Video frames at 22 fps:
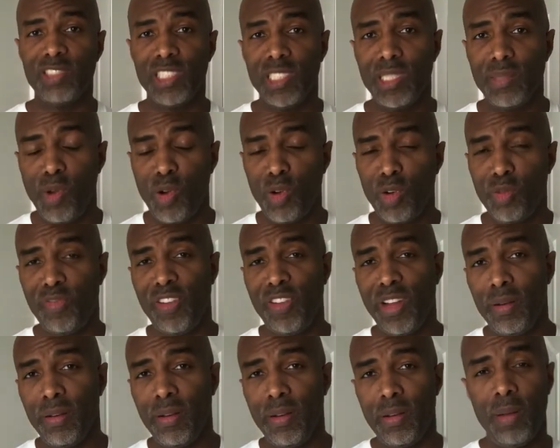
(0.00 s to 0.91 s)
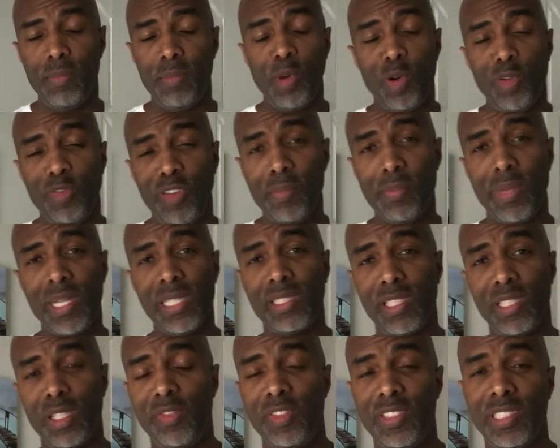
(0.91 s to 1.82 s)
really motivate
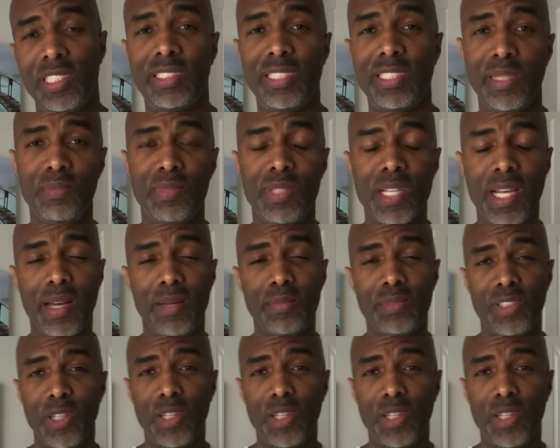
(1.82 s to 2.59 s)
myself at the same time.